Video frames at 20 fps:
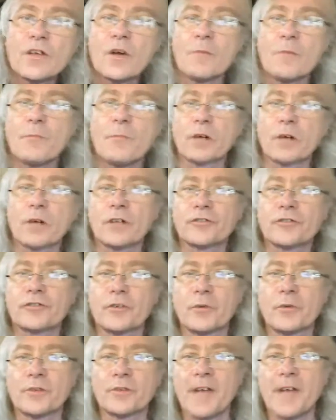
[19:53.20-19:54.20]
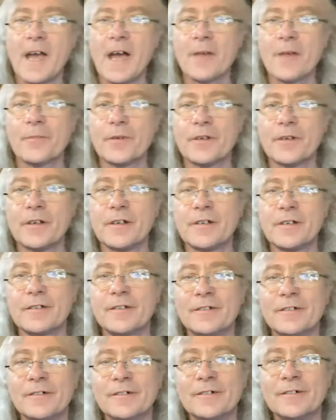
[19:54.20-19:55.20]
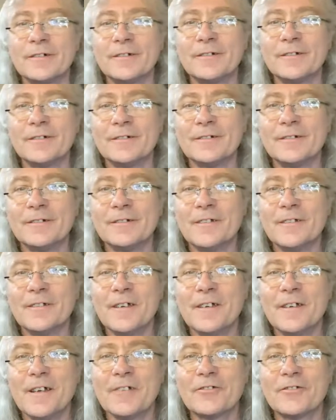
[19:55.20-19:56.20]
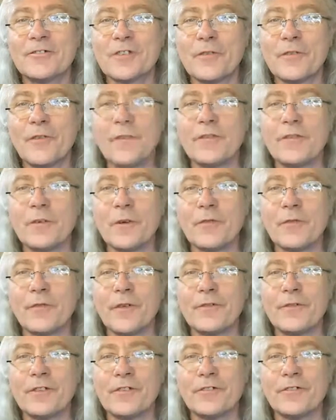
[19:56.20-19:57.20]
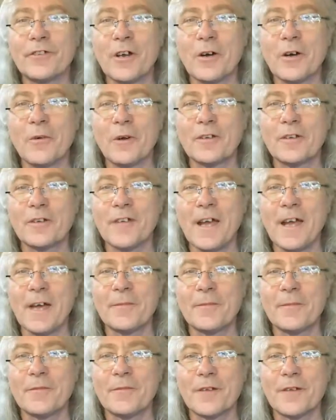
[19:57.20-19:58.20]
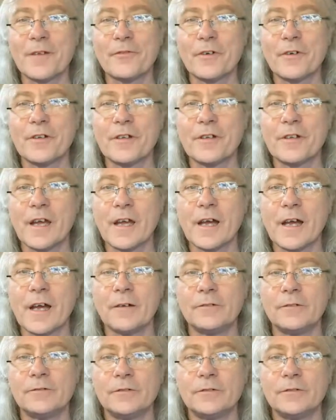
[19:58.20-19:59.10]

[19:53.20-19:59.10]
Bucklister, what's happening? It's the 5150 show. What is happening, my friend? Yeah,